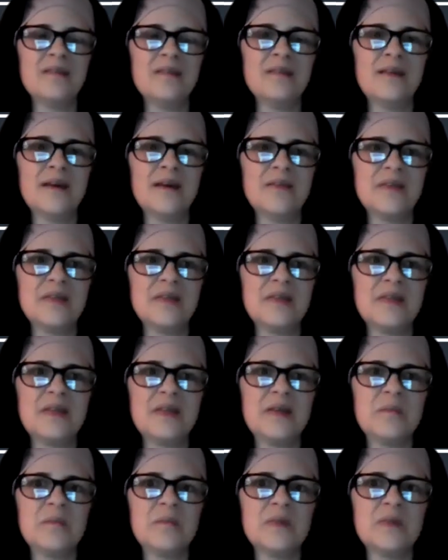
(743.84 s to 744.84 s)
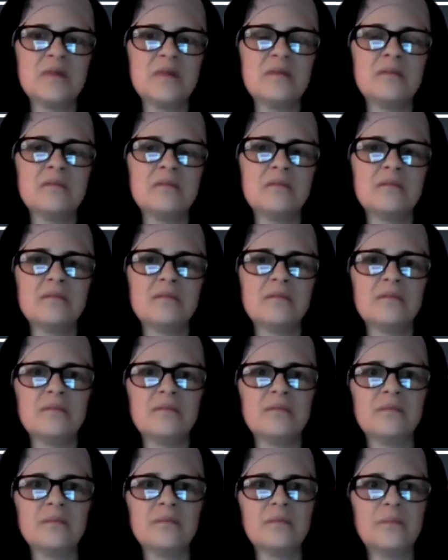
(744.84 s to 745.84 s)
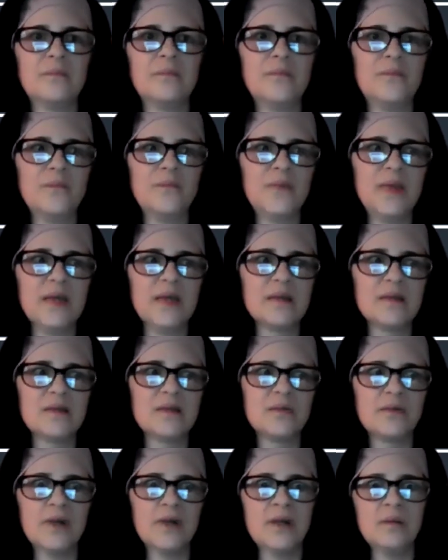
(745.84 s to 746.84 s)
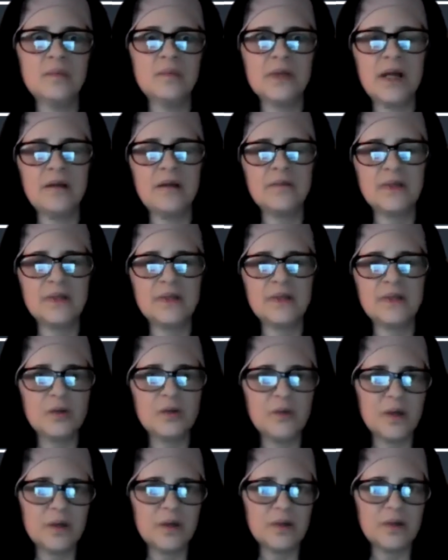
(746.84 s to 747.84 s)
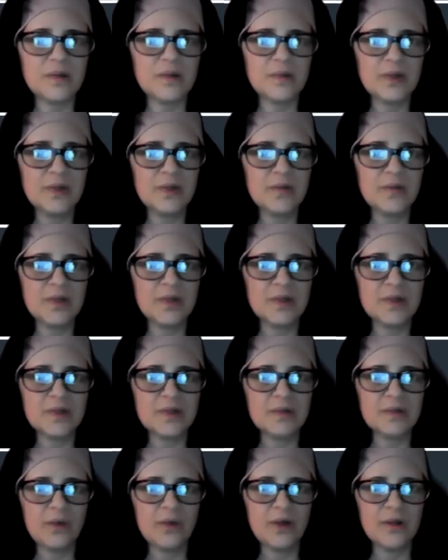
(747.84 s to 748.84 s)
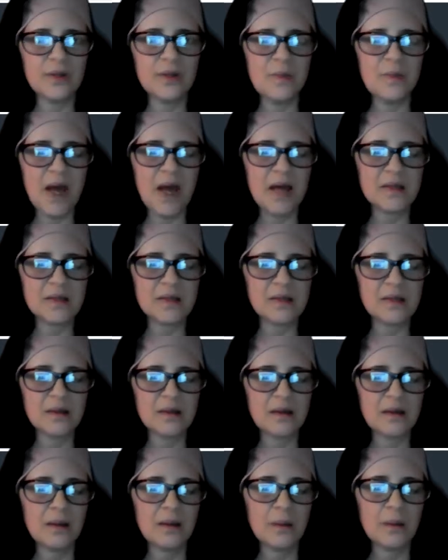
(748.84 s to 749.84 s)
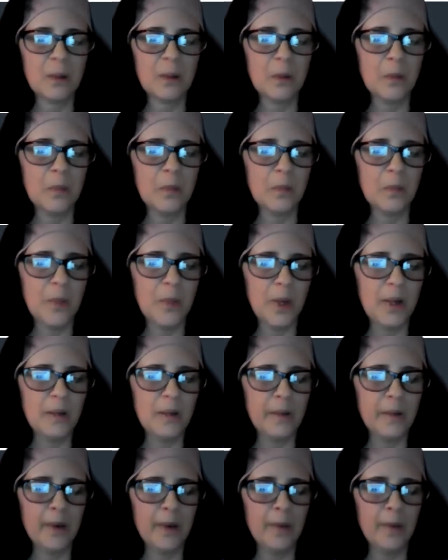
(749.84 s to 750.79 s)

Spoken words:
that just seems extreme to have to deal with as far as wearing the mask. But